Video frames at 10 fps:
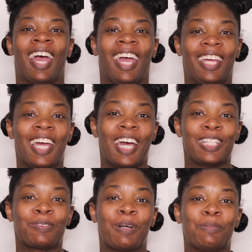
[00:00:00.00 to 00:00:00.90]
Hey
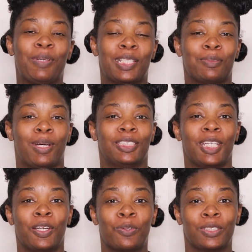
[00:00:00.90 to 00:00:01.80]
guys, welcome back to my
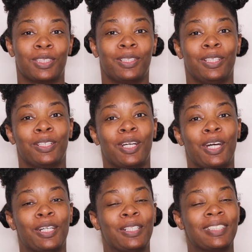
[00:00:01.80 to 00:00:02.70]
channel, Crystal Clear
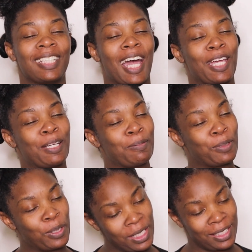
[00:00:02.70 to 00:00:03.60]
Curls. I am
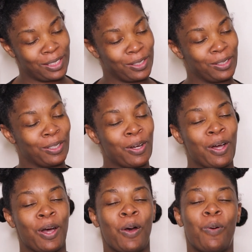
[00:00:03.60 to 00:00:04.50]
Crystal.
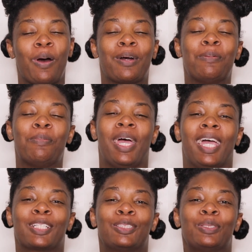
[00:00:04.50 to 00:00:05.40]
Welcome
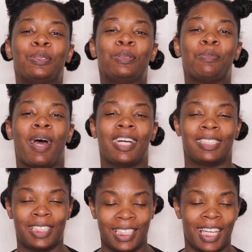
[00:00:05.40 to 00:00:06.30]
back to my
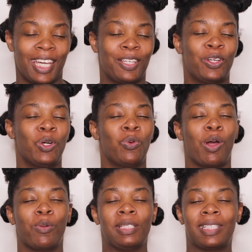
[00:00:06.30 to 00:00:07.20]
channel
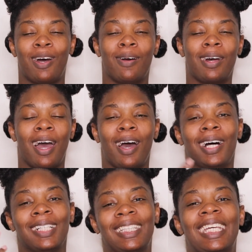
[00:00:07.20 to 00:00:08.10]
where we talk
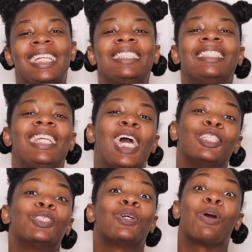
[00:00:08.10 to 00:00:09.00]
all things
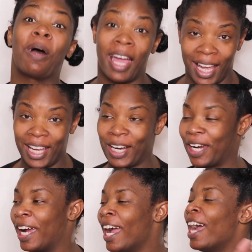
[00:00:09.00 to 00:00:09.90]
natural
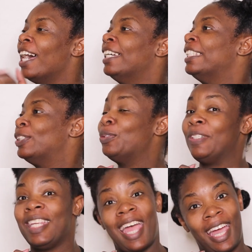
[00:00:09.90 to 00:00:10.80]
hair.
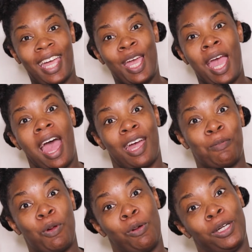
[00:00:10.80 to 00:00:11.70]
Today
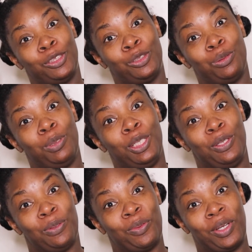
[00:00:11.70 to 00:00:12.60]
I'm going to be
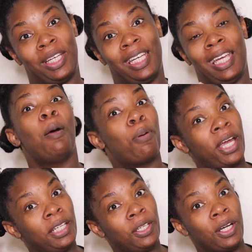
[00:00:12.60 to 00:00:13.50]
doing a
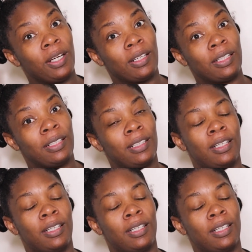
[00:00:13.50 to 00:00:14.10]
braid and curl,